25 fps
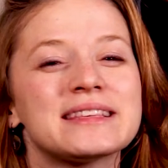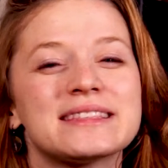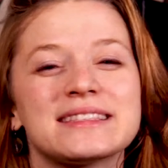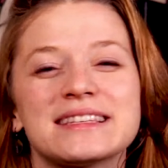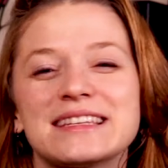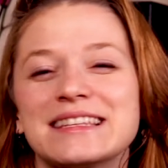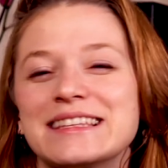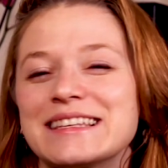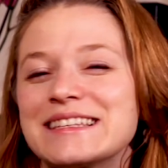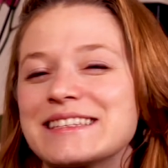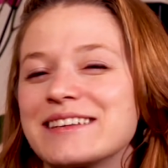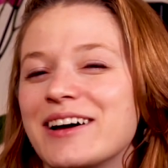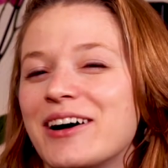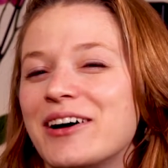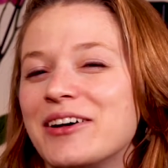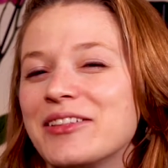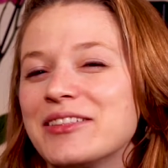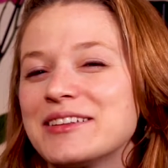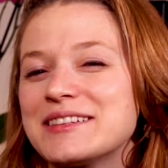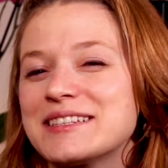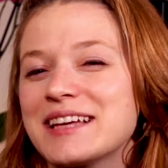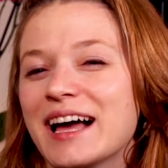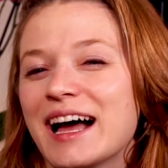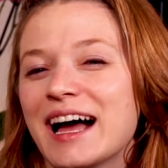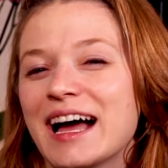see this all
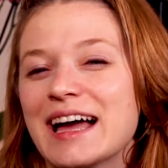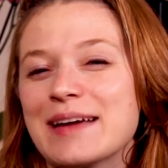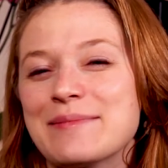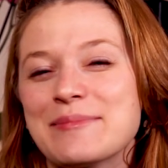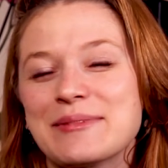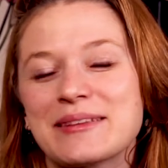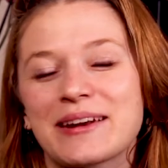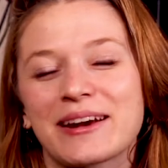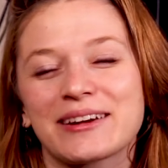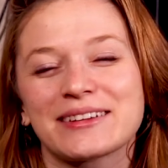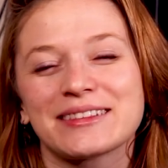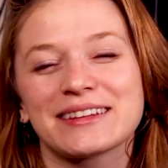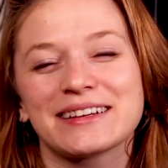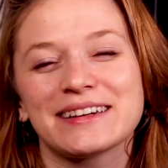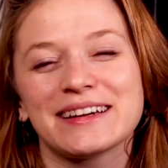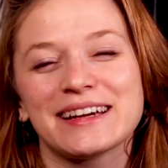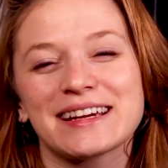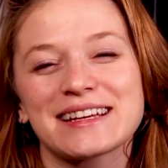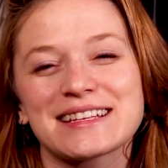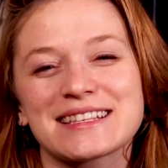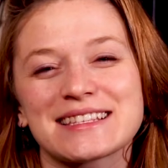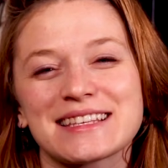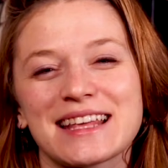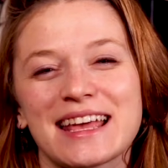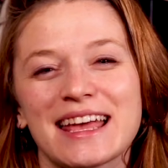the time in our
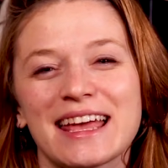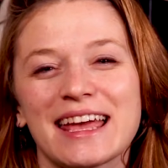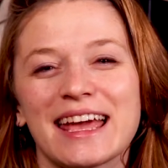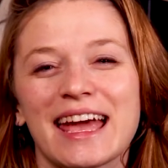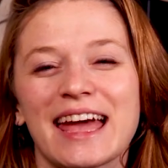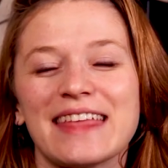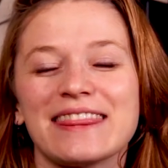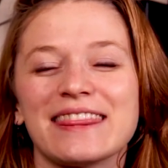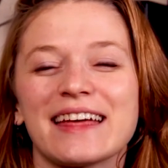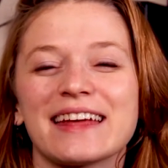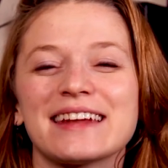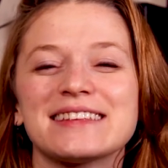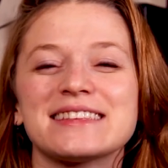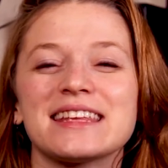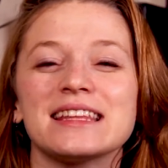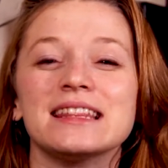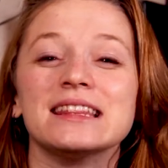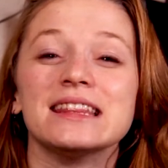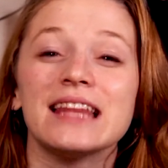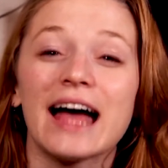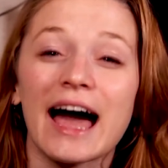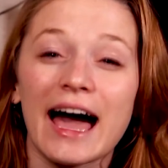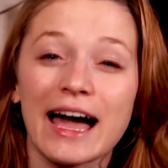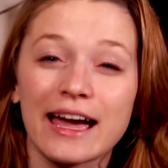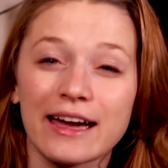lyrics, and that is
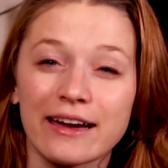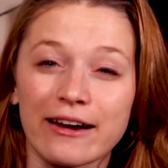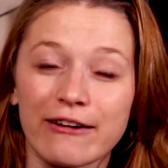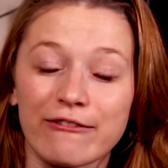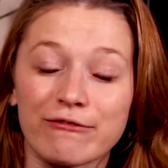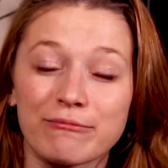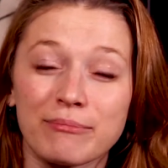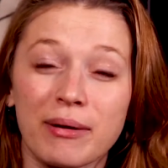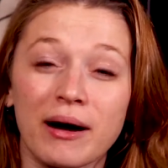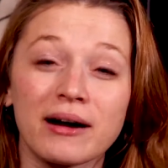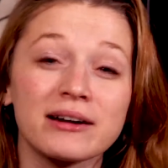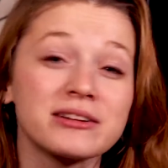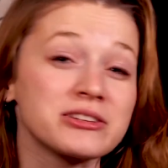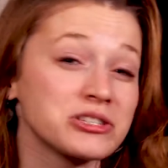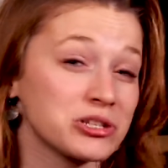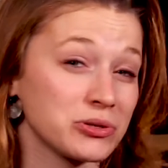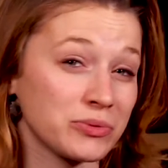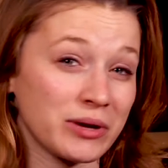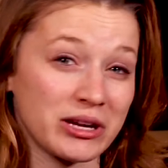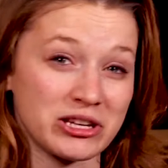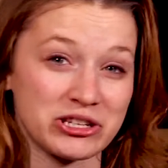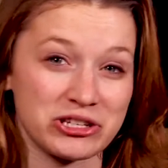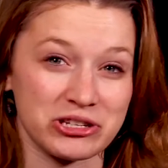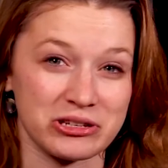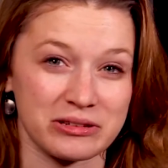a lack of
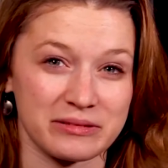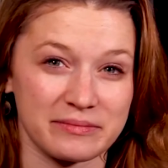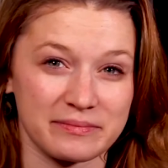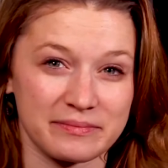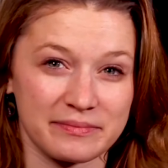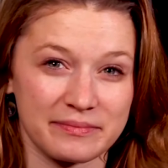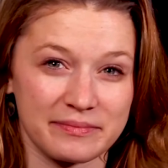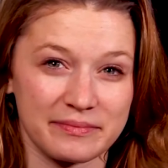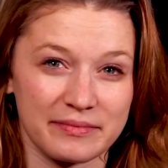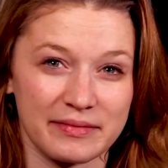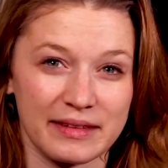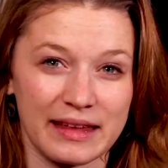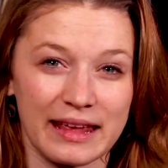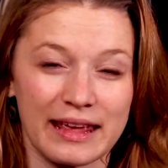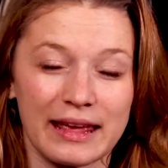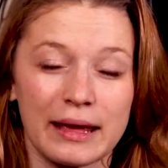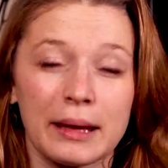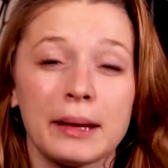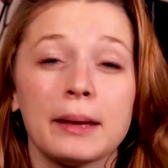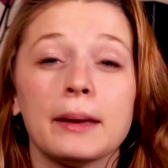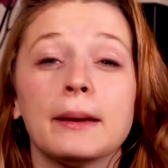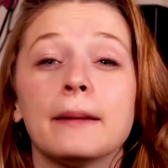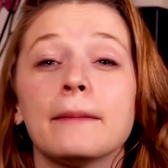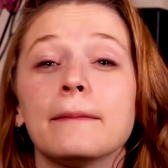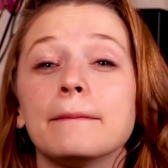punctuation.
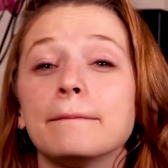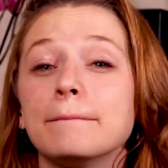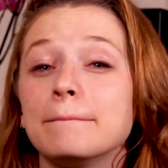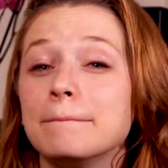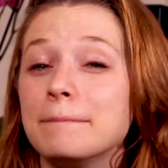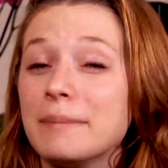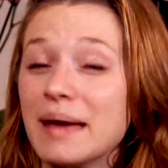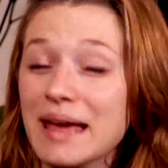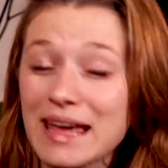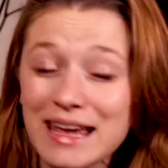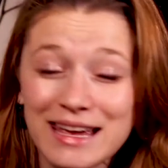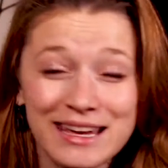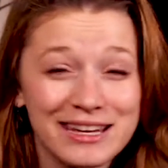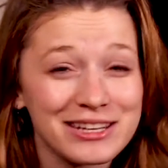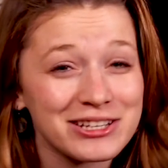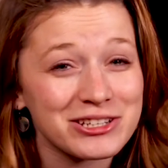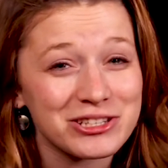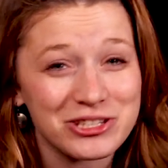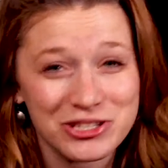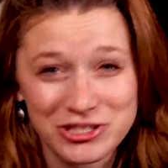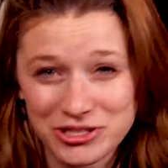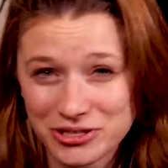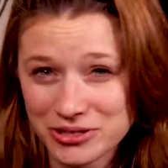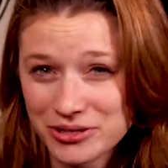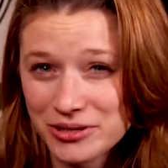Make
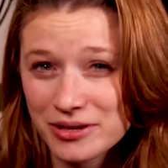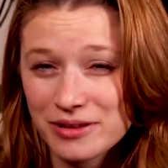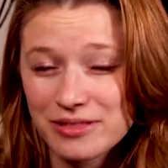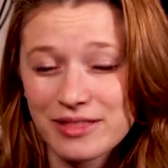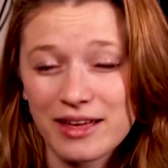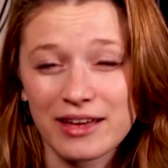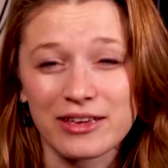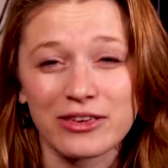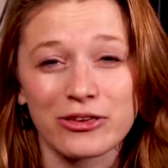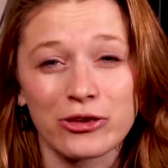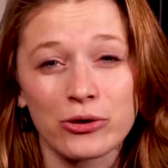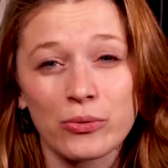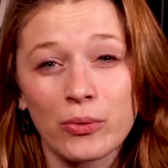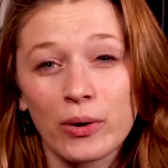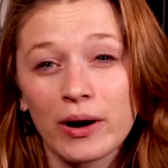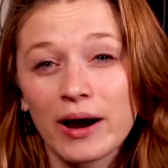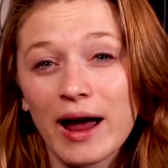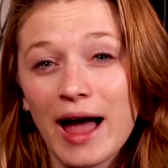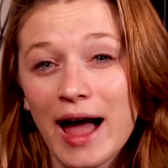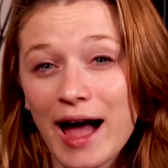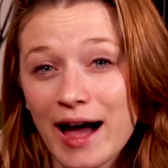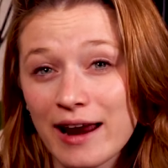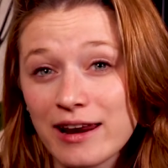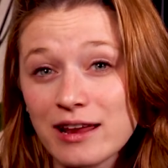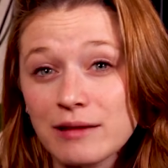sure that you
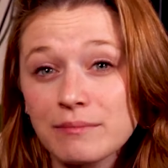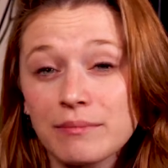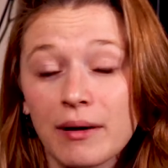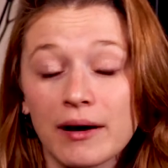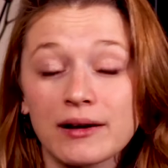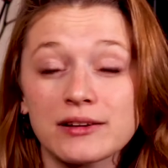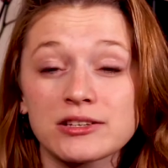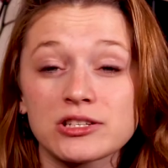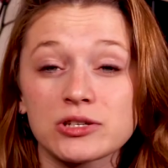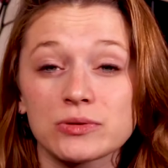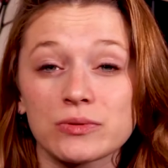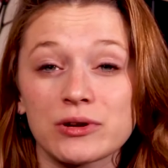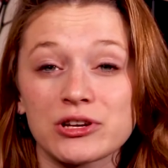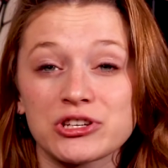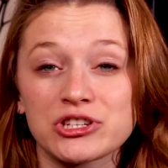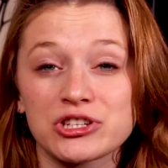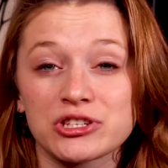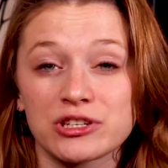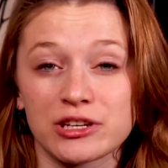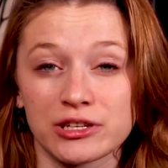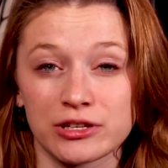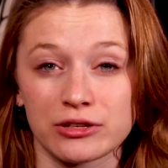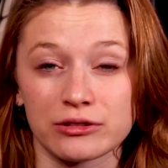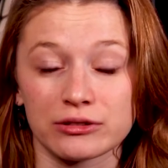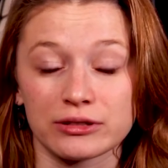are adding
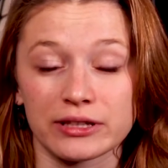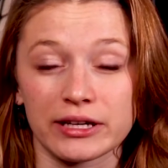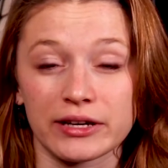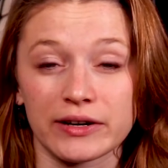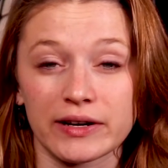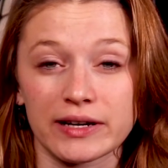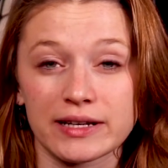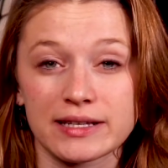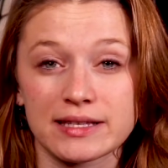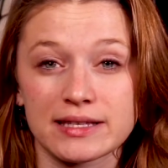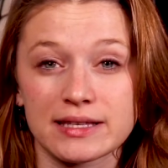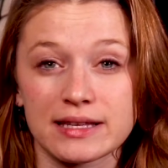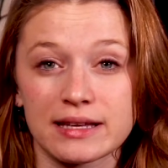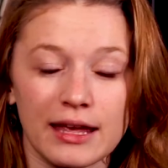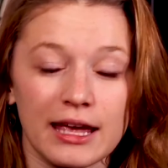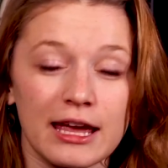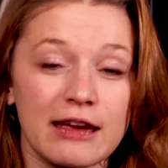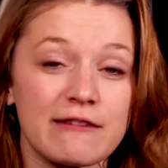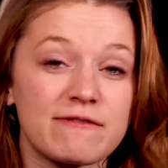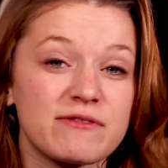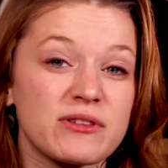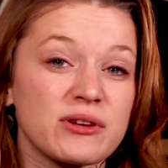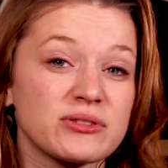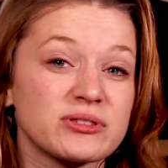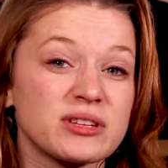punctuation in your lyrics.
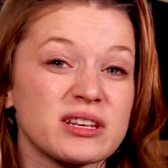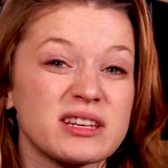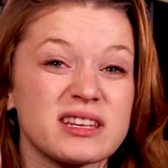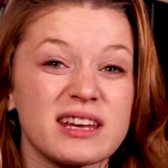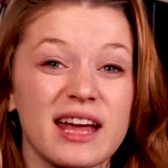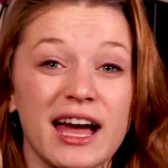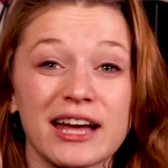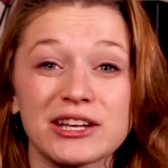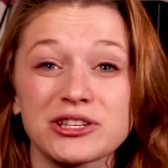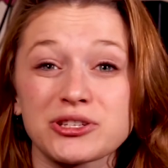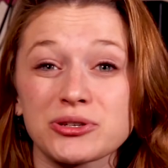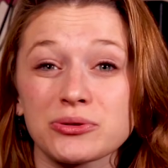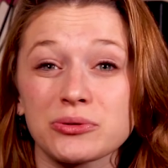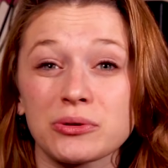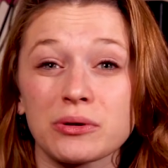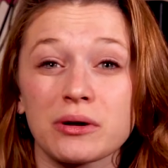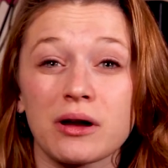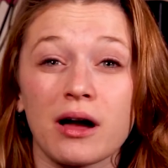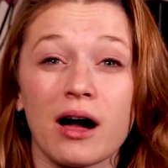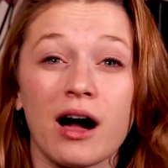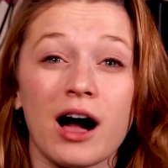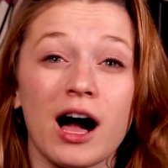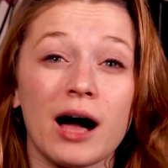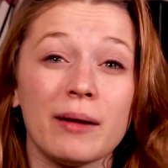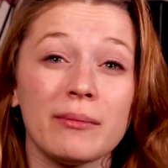If there's a natural
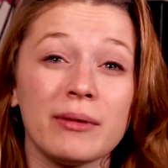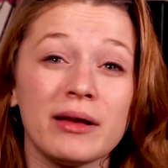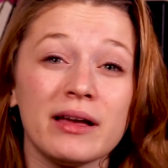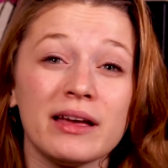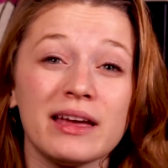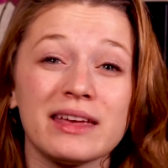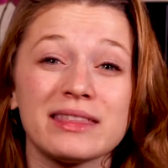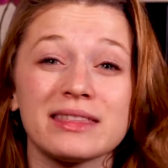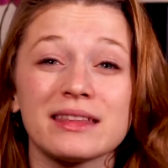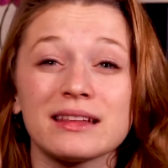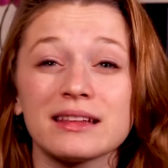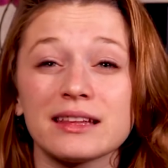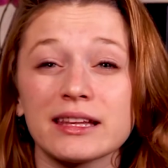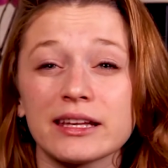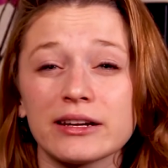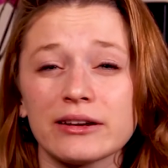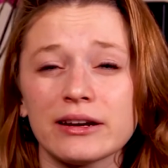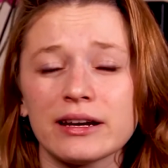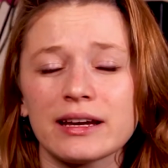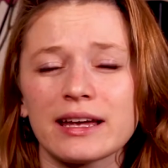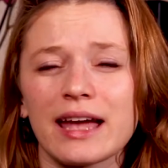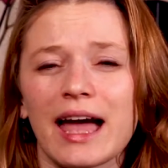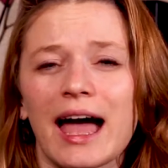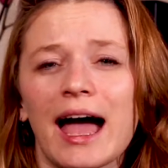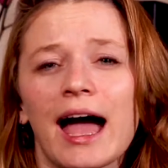comma in the
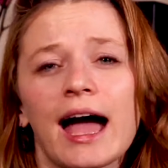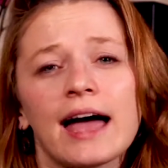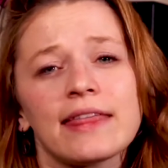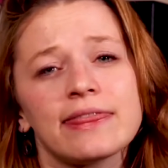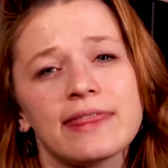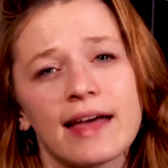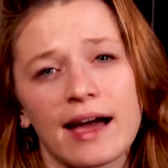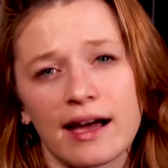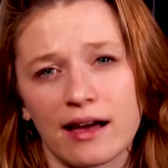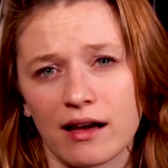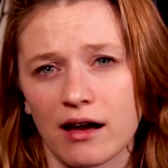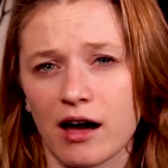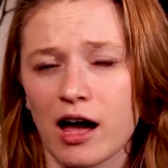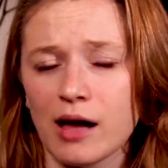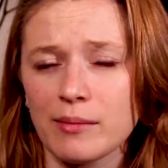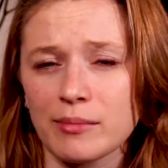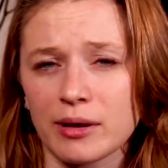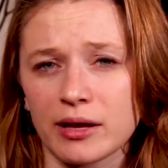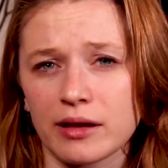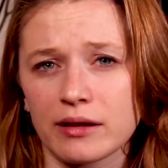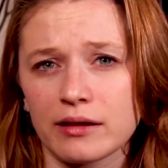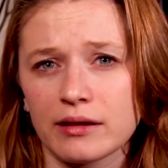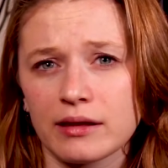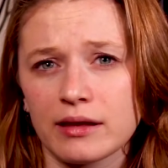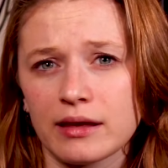lyric, add that
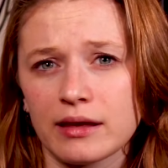comma.